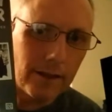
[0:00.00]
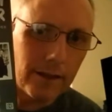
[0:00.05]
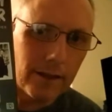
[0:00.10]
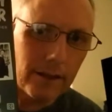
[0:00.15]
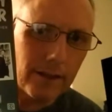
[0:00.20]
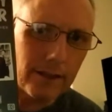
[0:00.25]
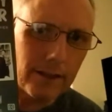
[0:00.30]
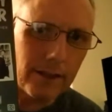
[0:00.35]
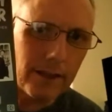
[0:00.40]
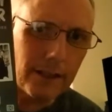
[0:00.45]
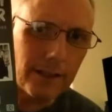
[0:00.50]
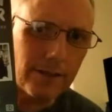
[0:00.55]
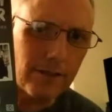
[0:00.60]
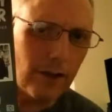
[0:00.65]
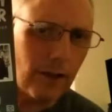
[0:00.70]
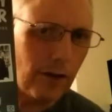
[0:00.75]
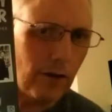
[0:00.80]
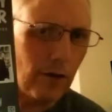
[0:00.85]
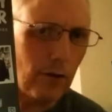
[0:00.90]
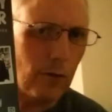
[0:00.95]
Contains
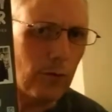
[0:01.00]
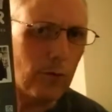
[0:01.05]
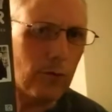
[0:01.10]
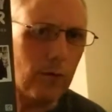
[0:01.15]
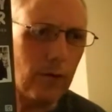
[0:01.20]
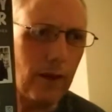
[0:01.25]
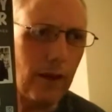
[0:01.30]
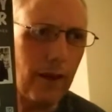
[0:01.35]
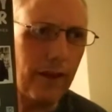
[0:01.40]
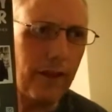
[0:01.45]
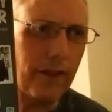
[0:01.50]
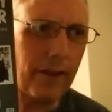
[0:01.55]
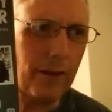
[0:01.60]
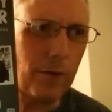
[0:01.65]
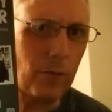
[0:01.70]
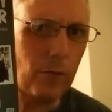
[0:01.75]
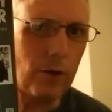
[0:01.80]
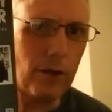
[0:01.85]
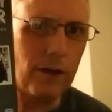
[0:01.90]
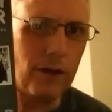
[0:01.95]
all, I think,
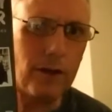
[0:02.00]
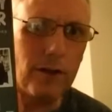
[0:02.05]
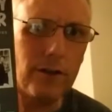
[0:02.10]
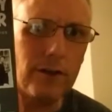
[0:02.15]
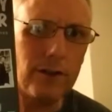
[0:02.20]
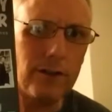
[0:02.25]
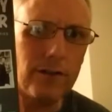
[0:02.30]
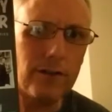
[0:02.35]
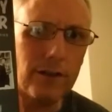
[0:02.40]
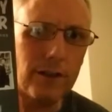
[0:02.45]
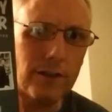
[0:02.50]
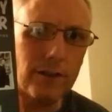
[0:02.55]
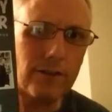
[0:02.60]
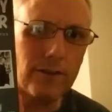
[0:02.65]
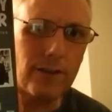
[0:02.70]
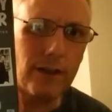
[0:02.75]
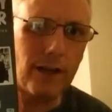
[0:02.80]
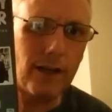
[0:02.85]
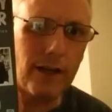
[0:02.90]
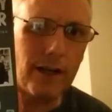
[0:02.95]

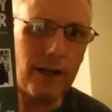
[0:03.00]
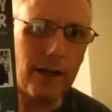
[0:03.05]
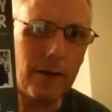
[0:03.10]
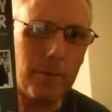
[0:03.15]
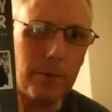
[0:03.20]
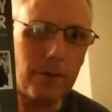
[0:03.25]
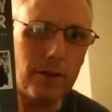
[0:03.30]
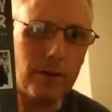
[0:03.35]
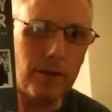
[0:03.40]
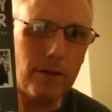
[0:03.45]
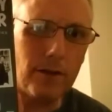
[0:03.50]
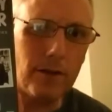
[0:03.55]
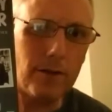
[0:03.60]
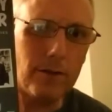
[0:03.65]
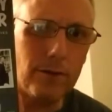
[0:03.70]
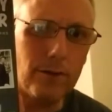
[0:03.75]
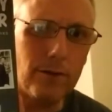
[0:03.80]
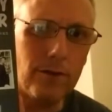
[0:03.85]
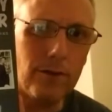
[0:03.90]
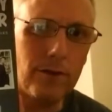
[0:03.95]
168
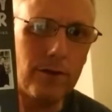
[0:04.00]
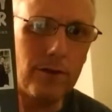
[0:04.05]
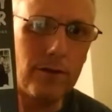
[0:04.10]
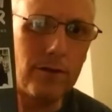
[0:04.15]
episodes.